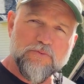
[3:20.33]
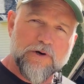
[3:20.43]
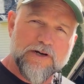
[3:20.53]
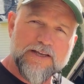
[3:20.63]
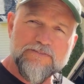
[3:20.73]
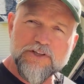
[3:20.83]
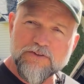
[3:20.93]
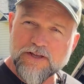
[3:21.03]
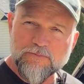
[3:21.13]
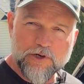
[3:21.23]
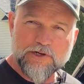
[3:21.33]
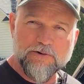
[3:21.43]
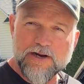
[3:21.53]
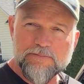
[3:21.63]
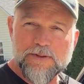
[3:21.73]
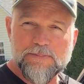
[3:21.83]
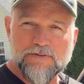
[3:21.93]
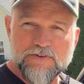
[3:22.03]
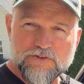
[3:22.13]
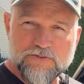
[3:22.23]
work, even though they work great. People
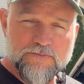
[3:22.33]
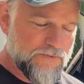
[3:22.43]
have used them